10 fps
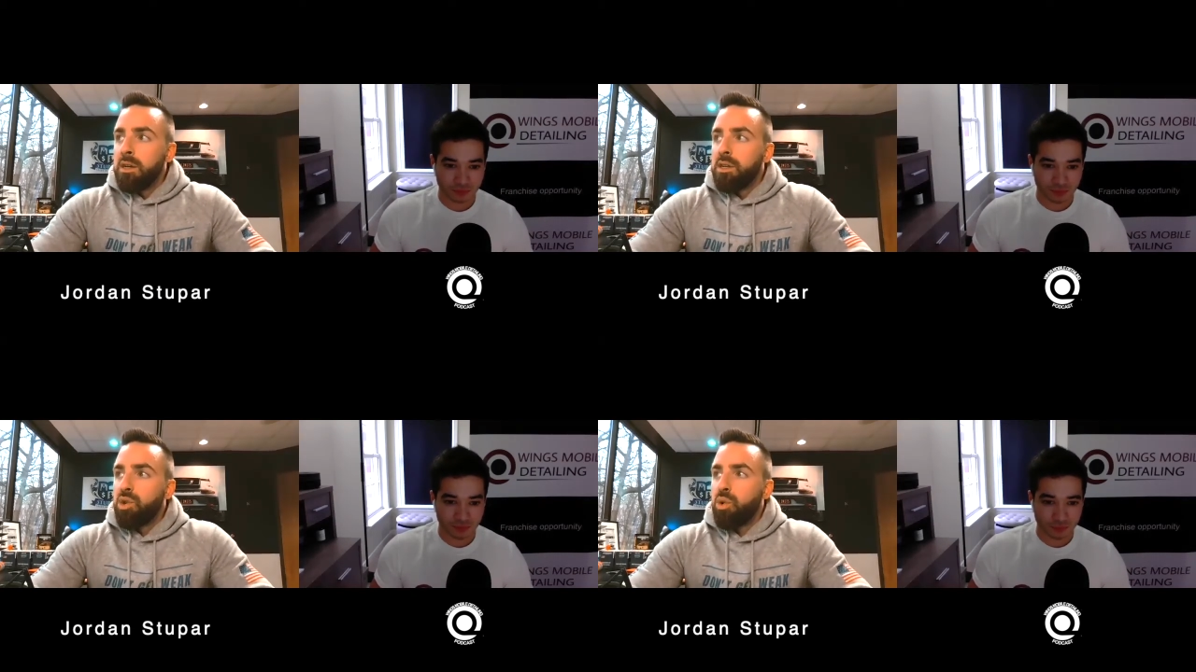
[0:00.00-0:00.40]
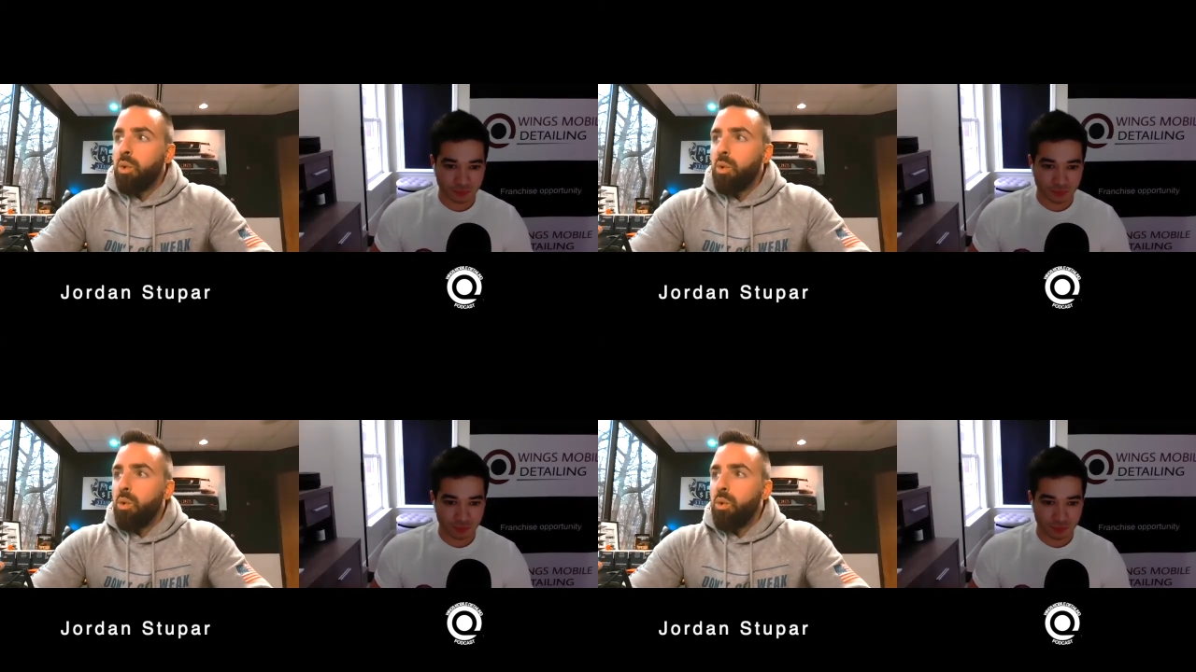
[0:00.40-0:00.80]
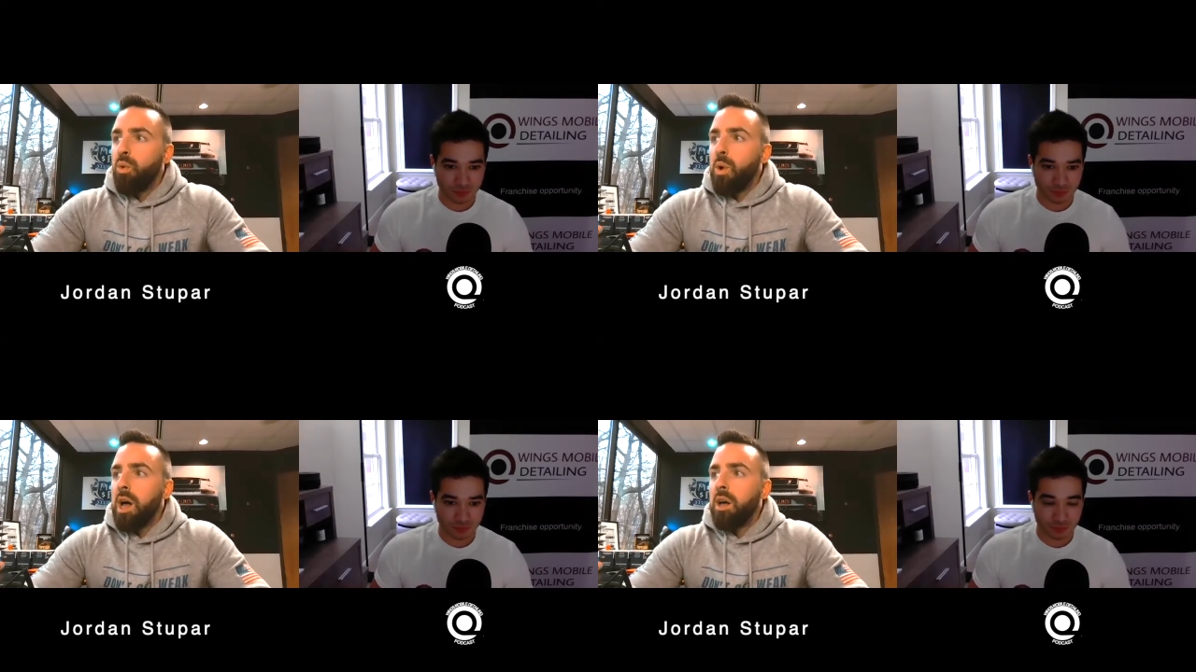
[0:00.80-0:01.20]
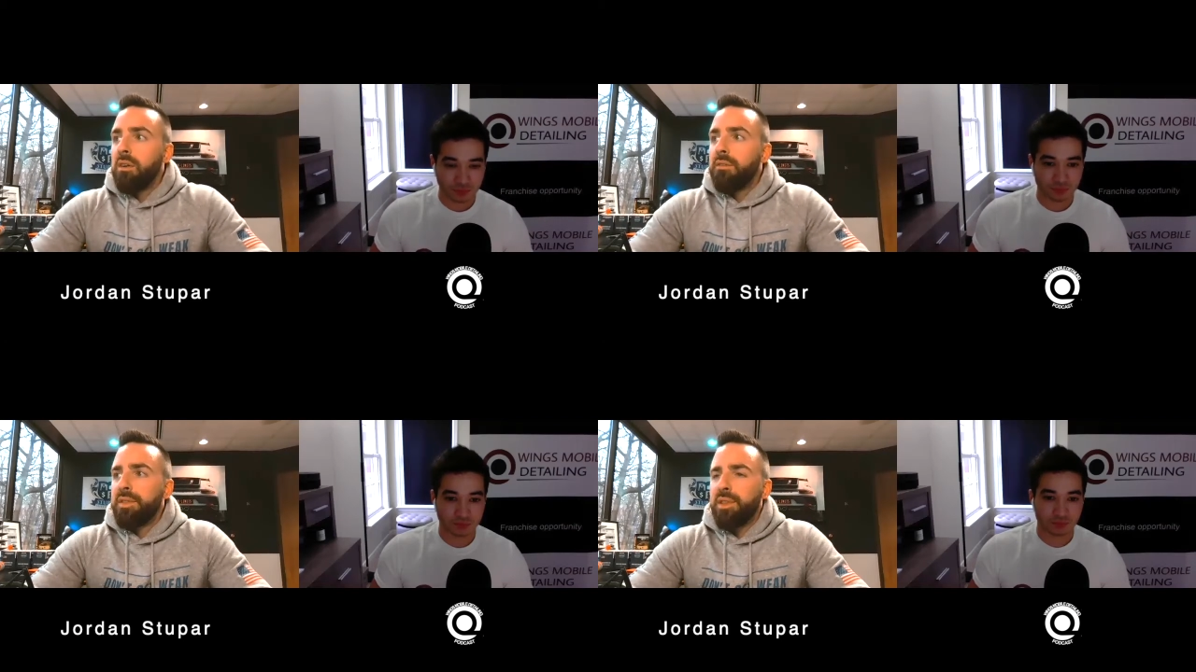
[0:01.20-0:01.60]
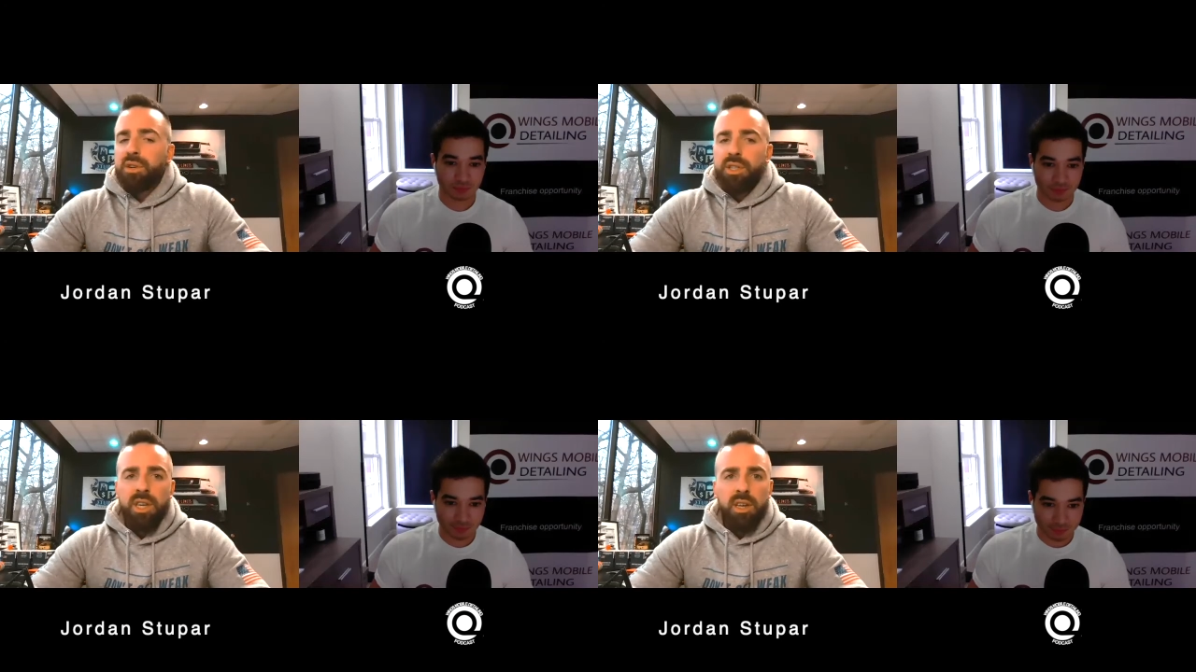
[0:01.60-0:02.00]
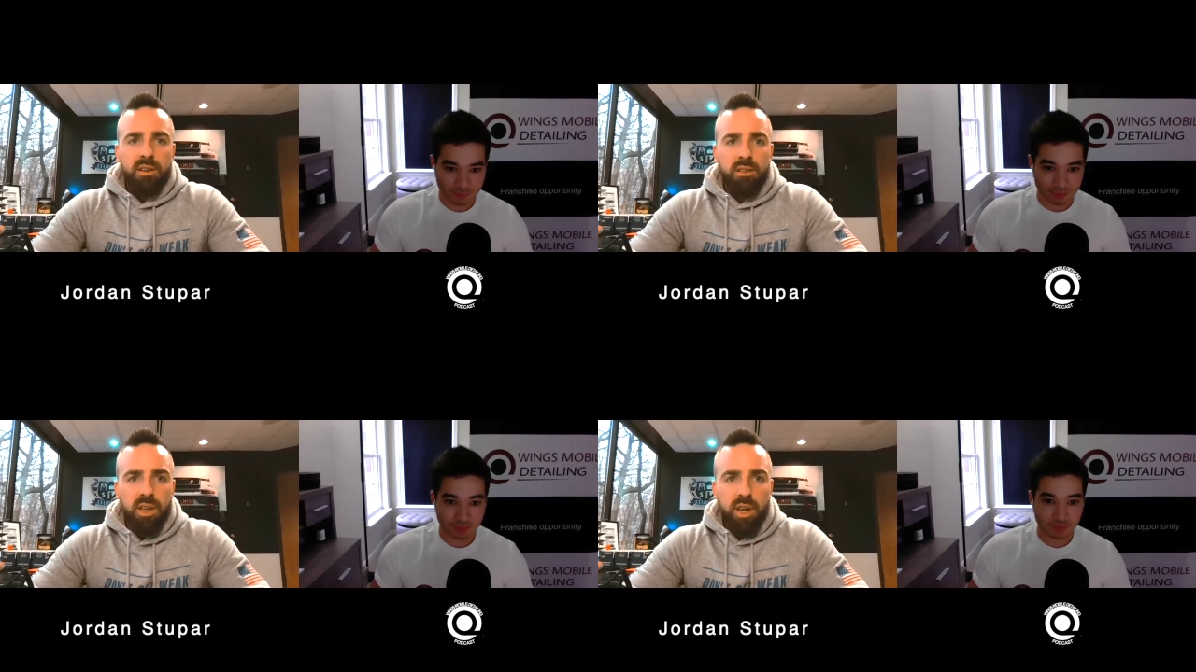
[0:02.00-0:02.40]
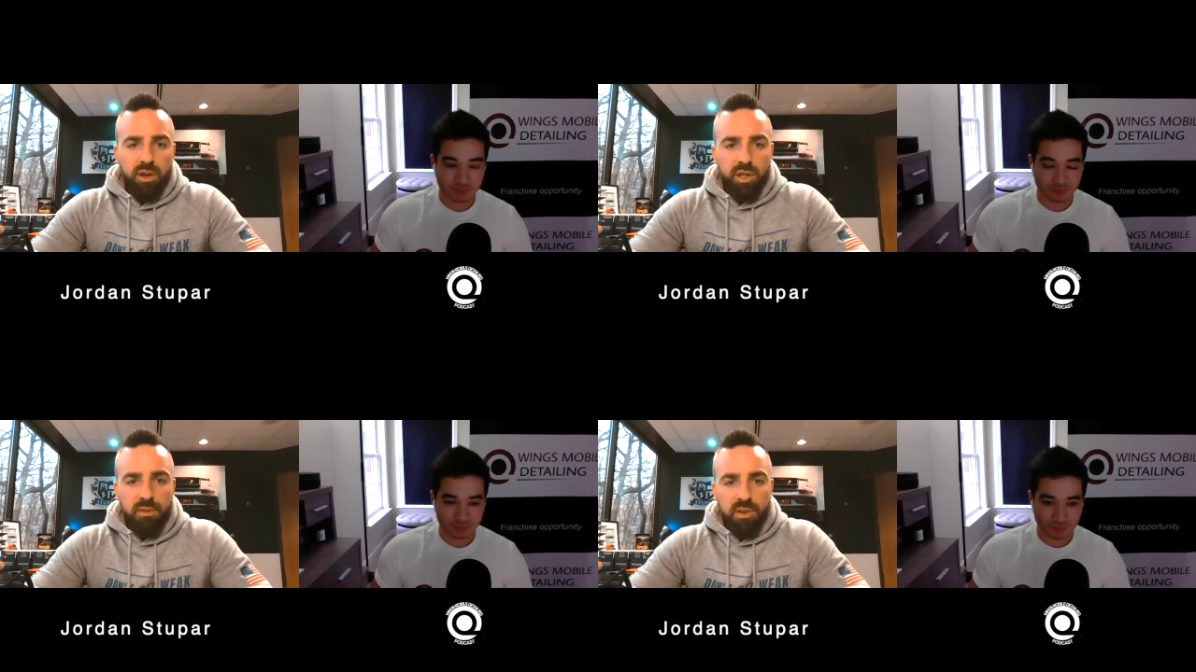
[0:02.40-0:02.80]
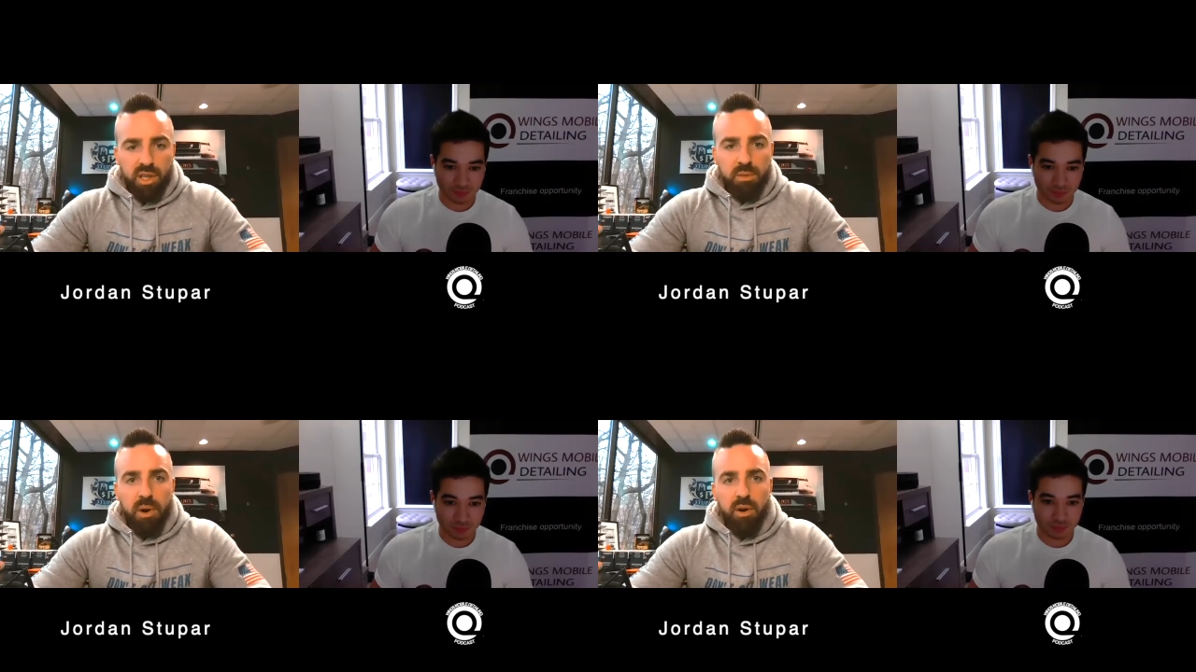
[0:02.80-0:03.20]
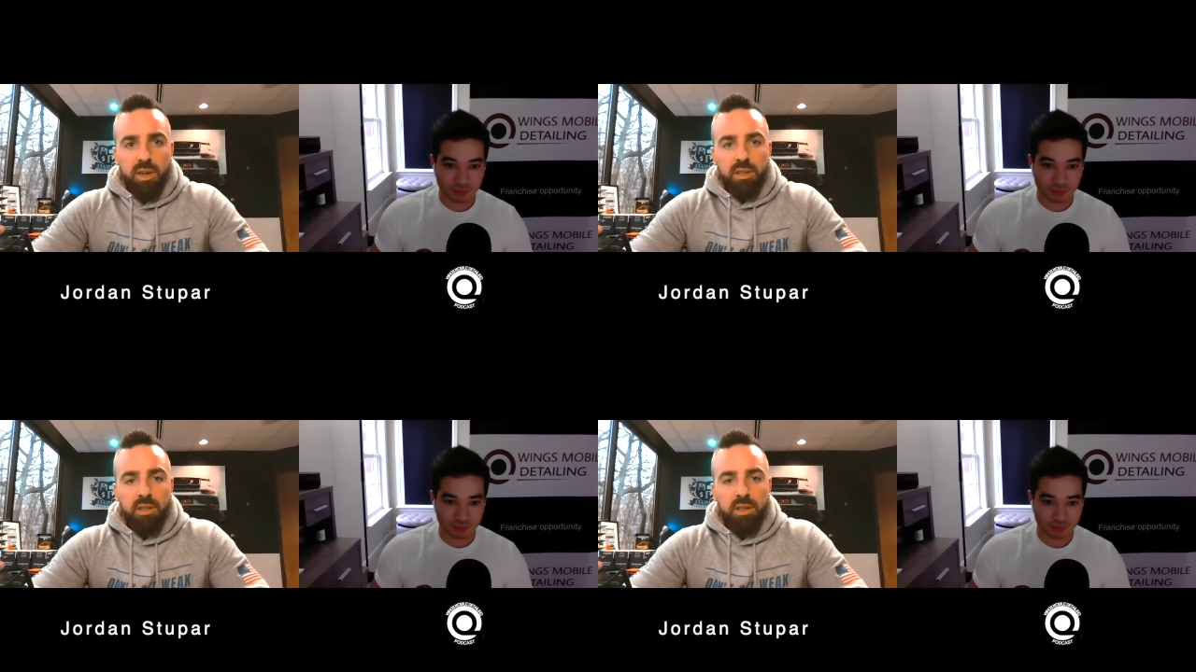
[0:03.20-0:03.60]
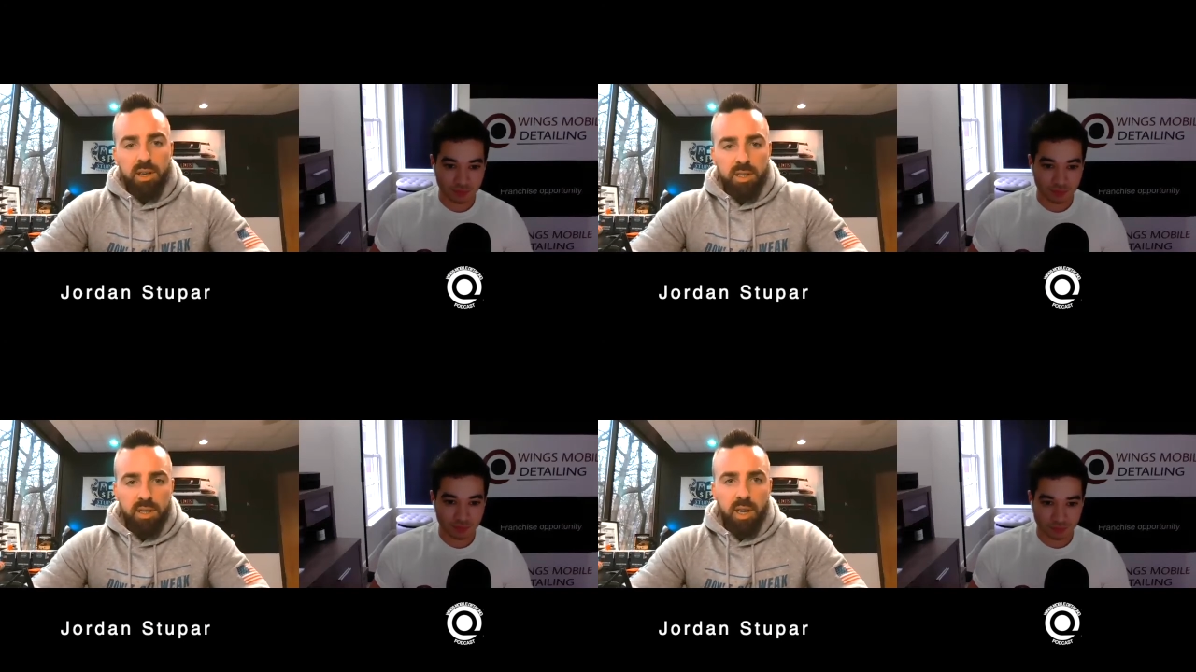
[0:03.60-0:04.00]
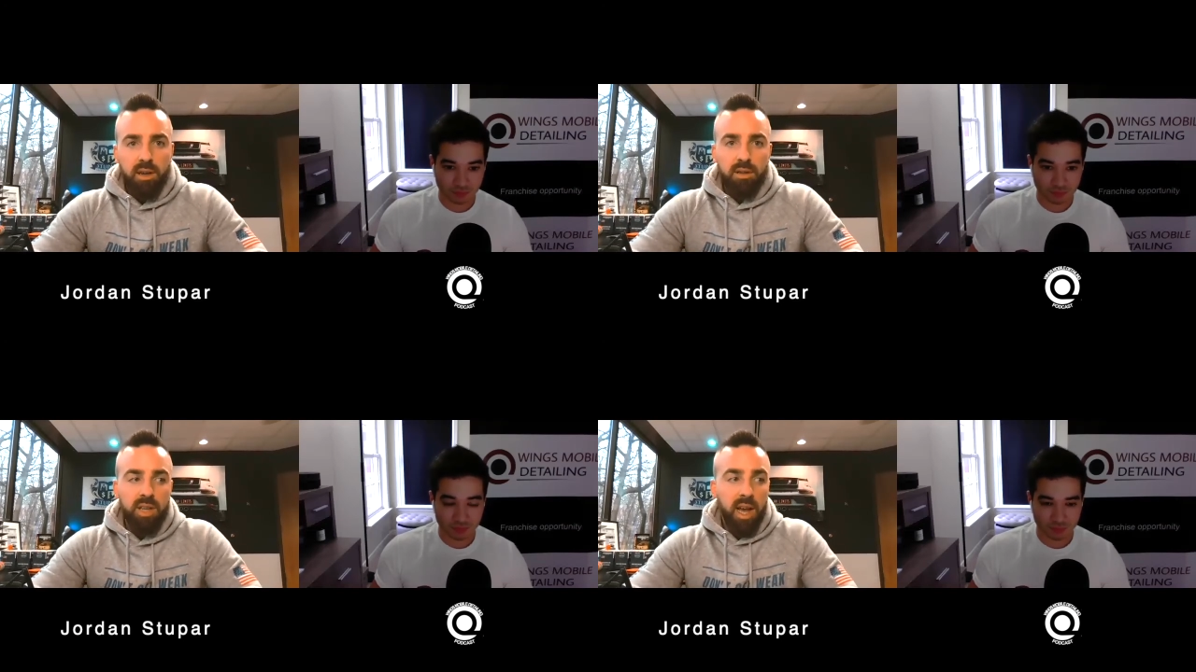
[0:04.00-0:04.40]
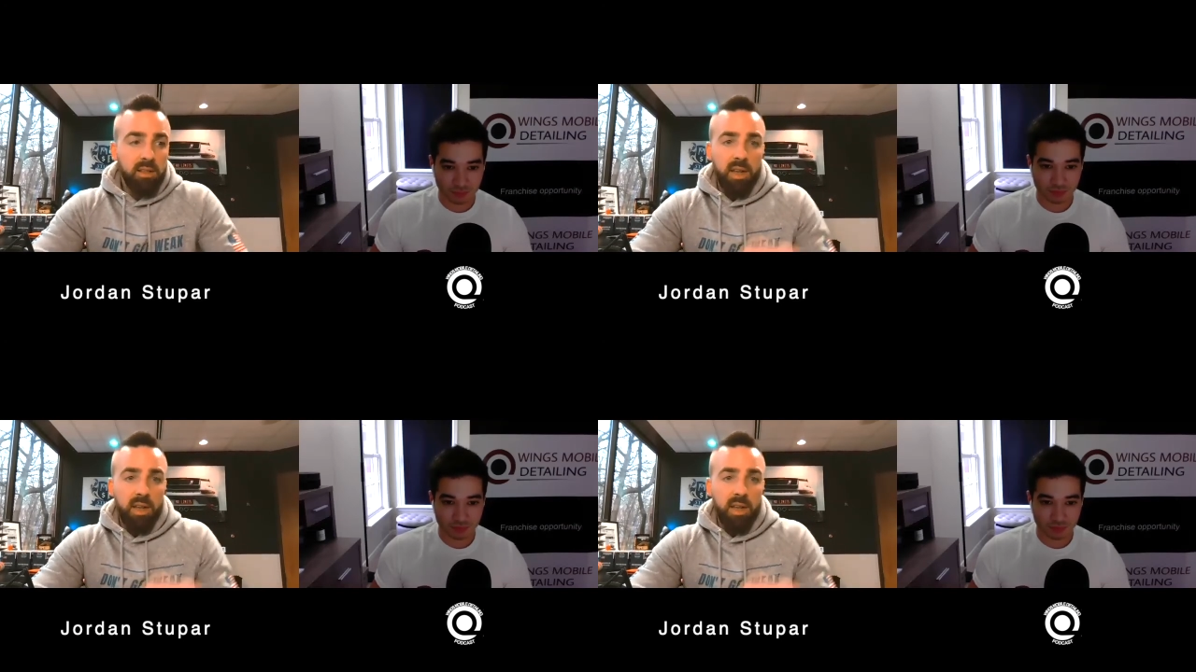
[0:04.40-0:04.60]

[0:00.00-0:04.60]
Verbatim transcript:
Speaker 1: 12, 13 years of experience in sales as,